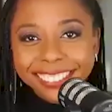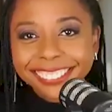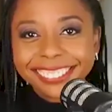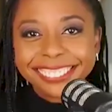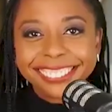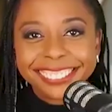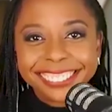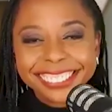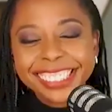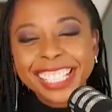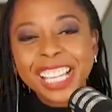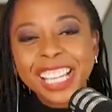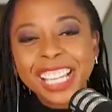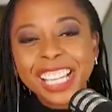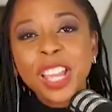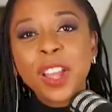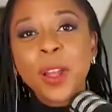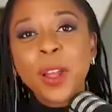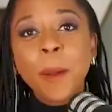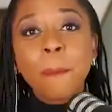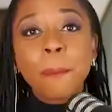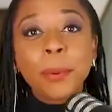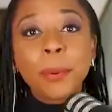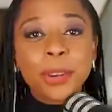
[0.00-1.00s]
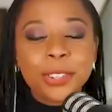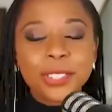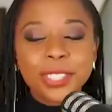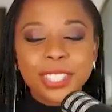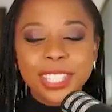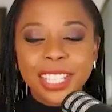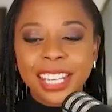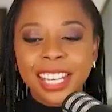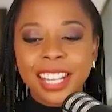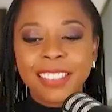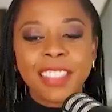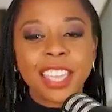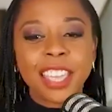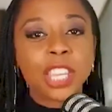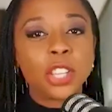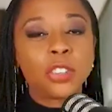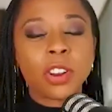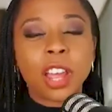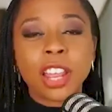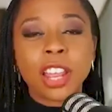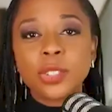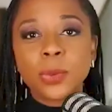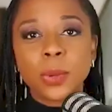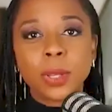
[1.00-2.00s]
person and that you're not doing this
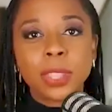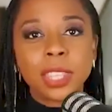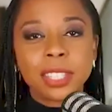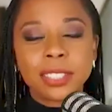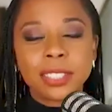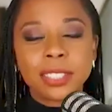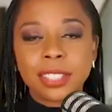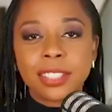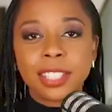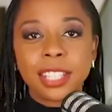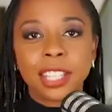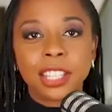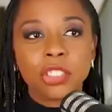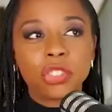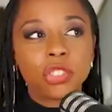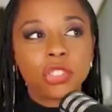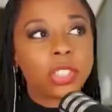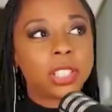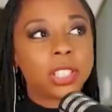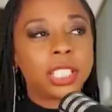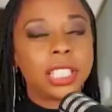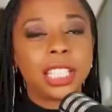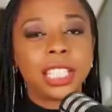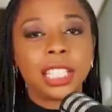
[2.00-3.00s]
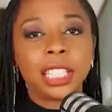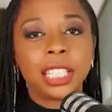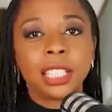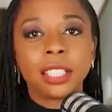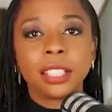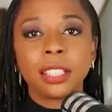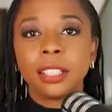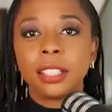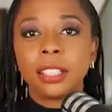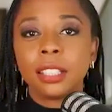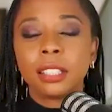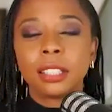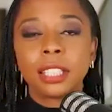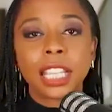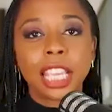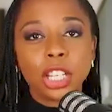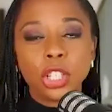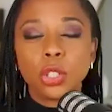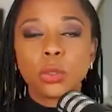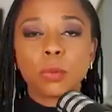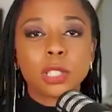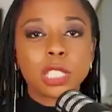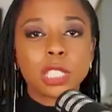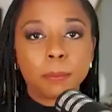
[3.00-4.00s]
intentionally? Can you
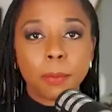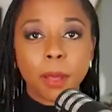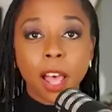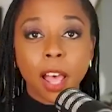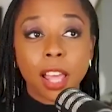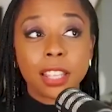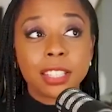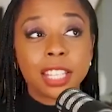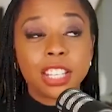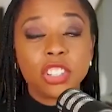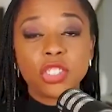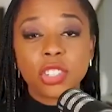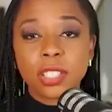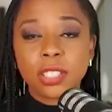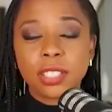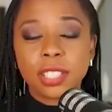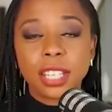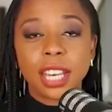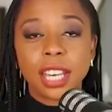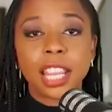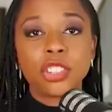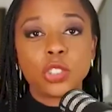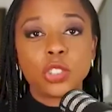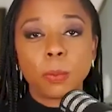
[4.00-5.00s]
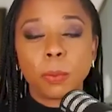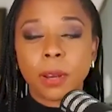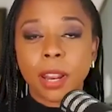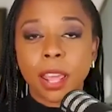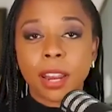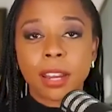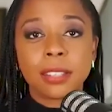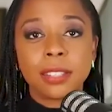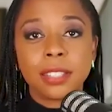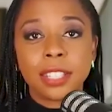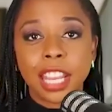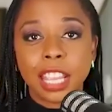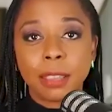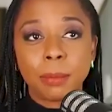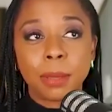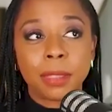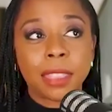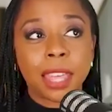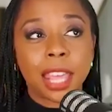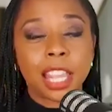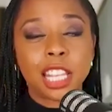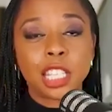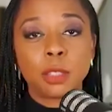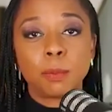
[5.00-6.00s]
respond? And just today, she put out a statement that has
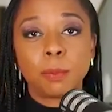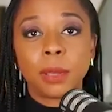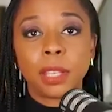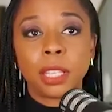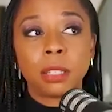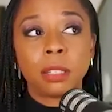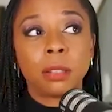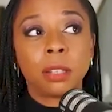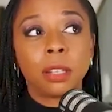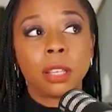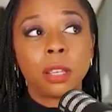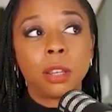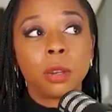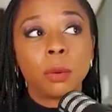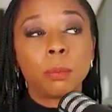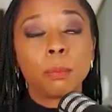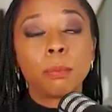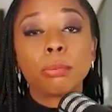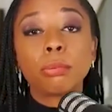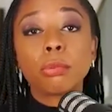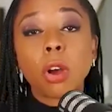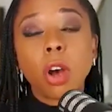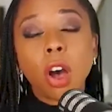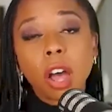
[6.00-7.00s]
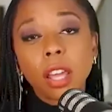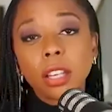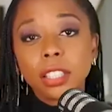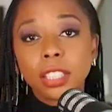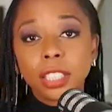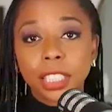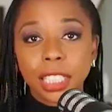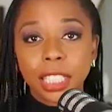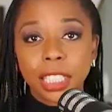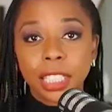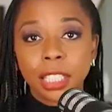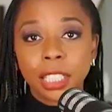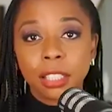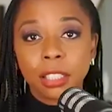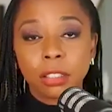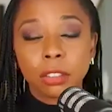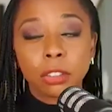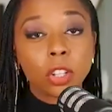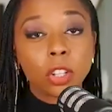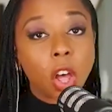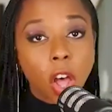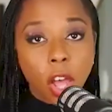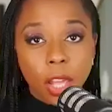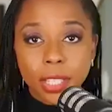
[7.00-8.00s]
been broadly
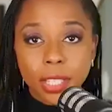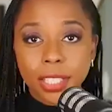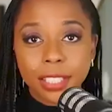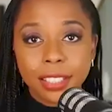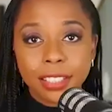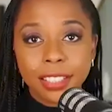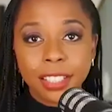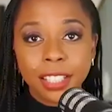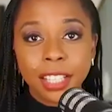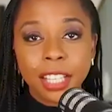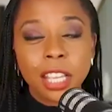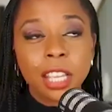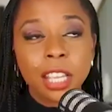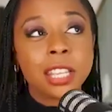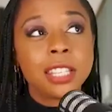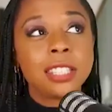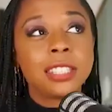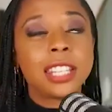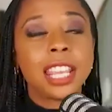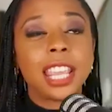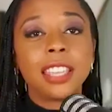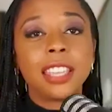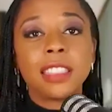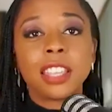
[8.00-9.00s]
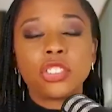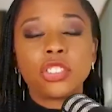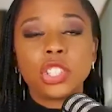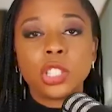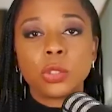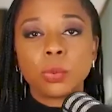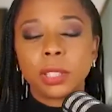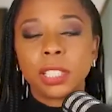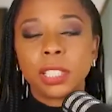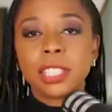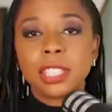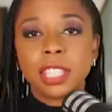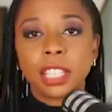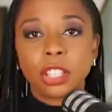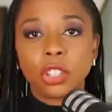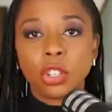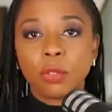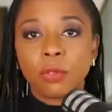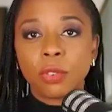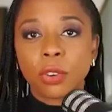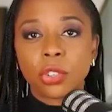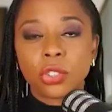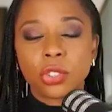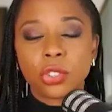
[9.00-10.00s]
lauded, saying that she's releasing a new
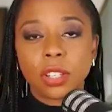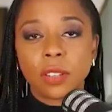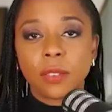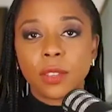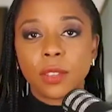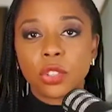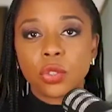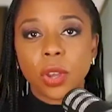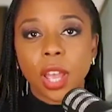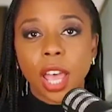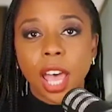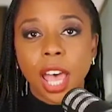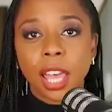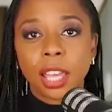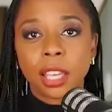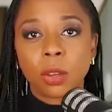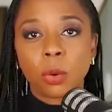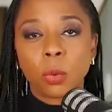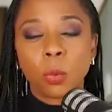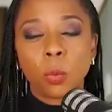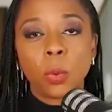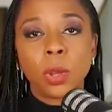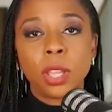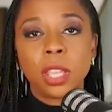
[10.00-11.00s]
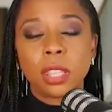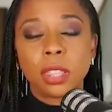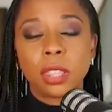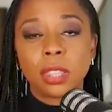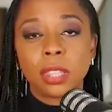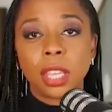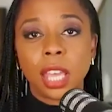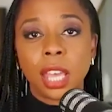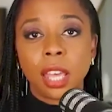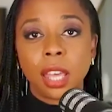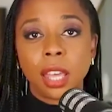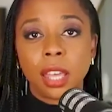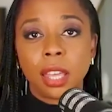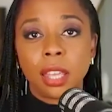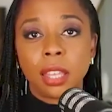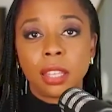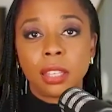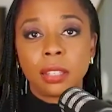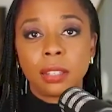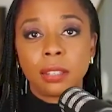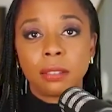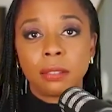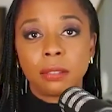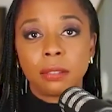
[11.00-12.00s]
version of the track with a
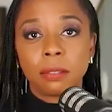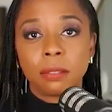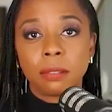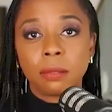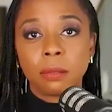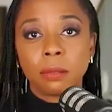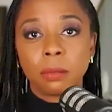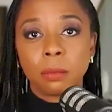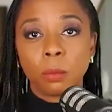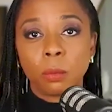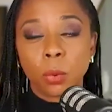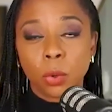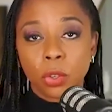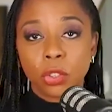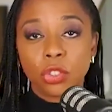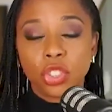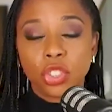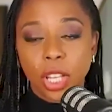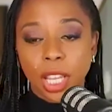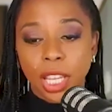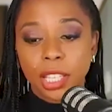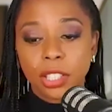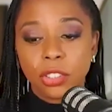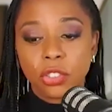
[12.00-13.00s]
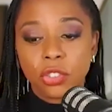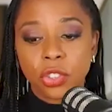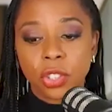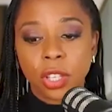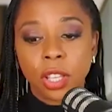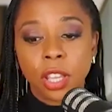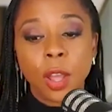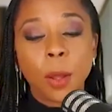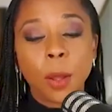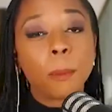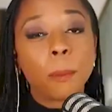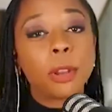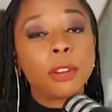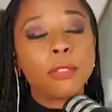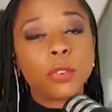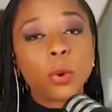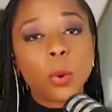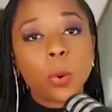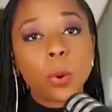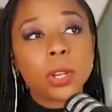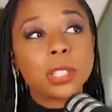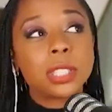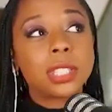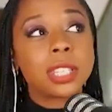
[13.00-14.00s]
word change. But of
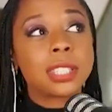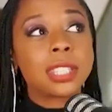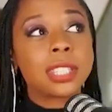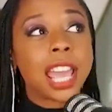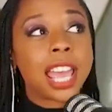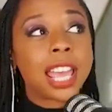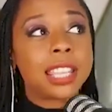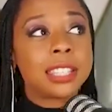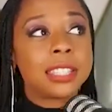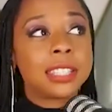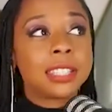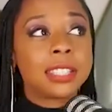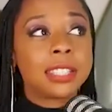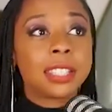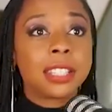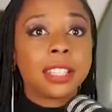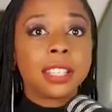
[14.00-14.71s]
course, this has